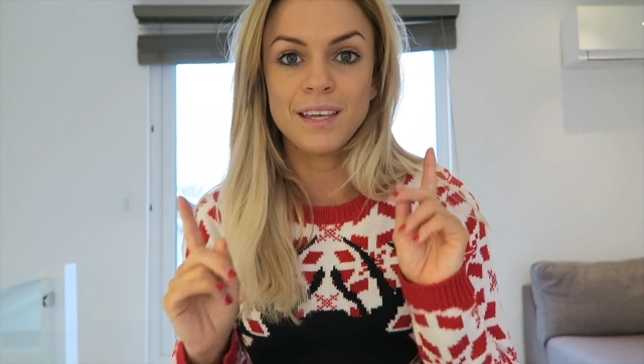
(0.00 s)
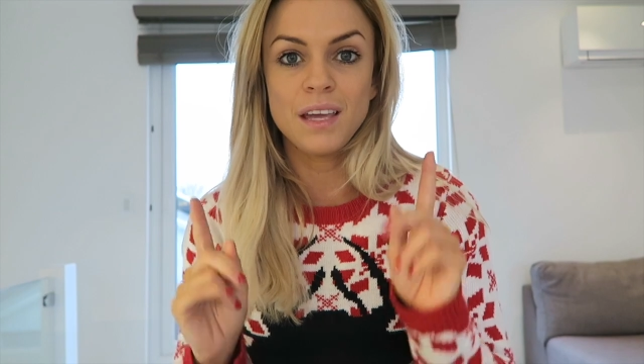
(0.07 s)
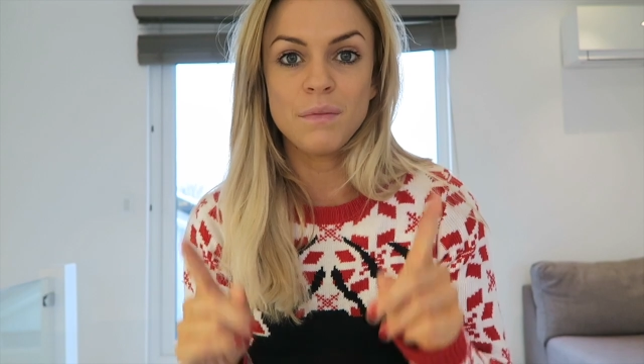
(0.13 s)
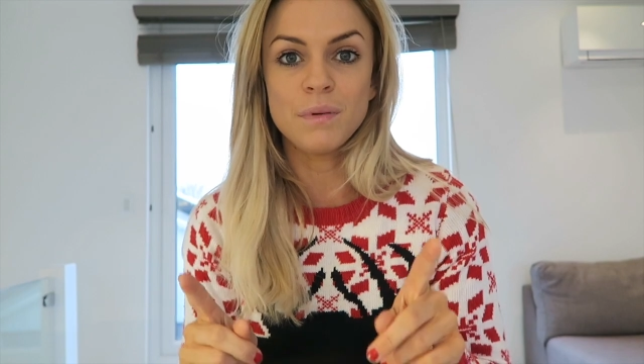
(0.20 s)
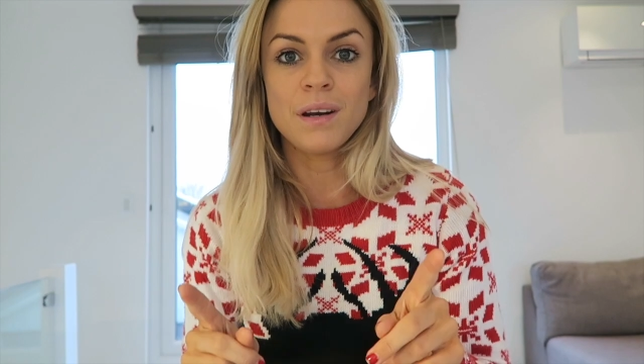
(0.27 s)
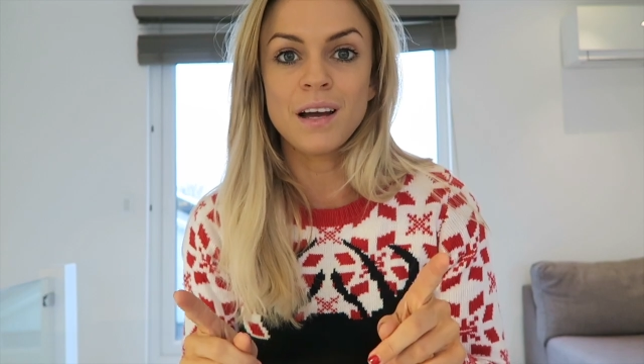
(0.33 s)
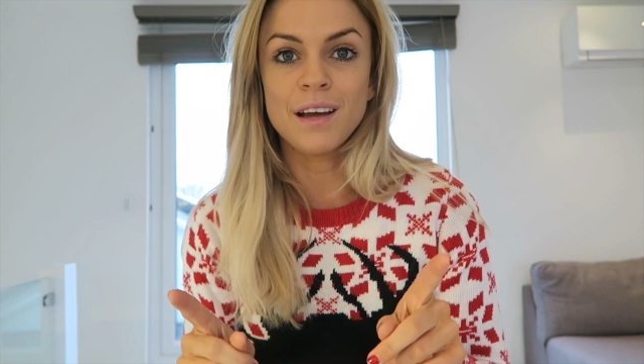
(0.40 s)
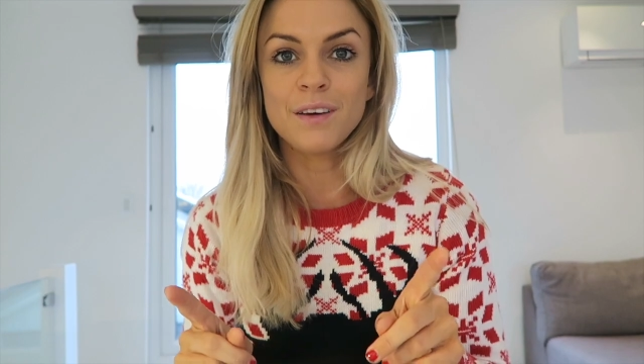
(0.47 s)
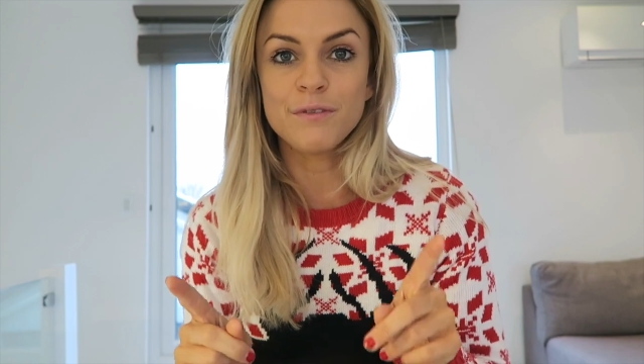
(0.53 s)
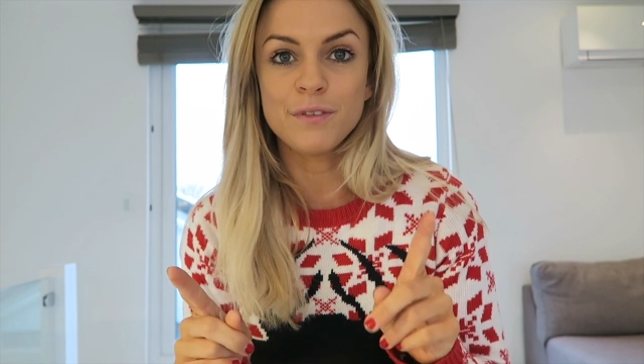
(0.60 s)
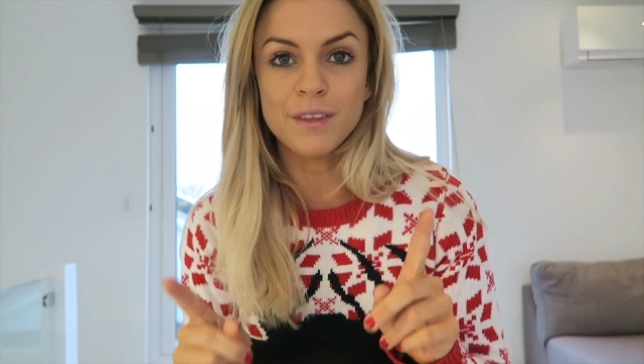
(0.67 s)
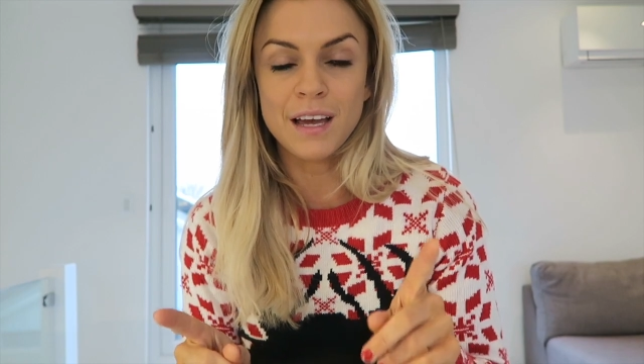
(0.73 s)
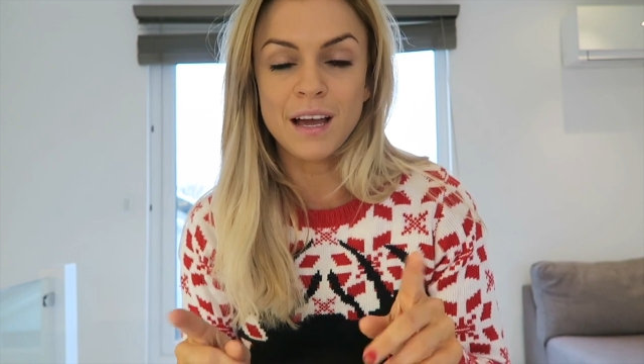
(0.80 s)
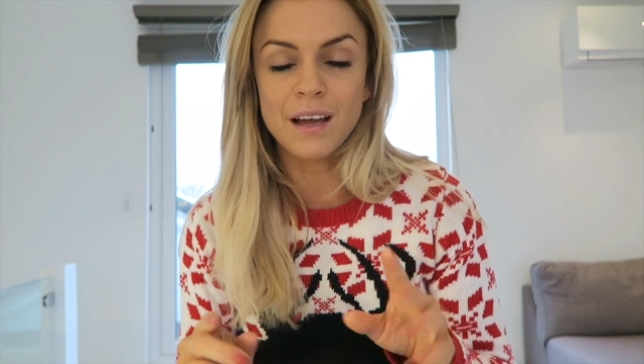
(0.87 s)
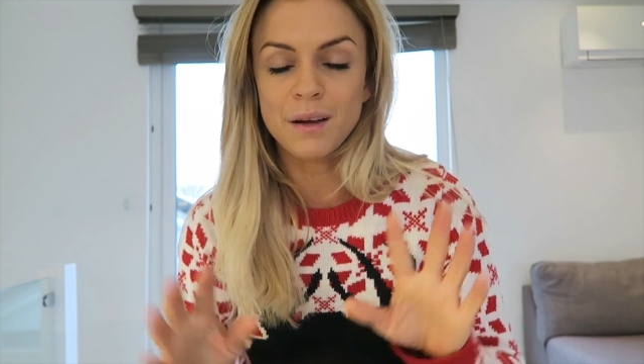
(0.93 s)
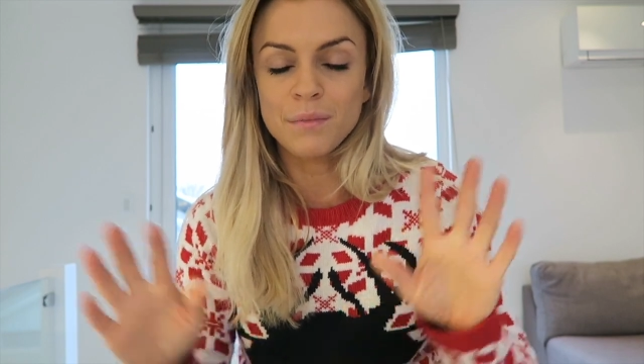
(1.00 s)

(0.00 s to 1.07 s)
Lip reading: keep an eye out for that.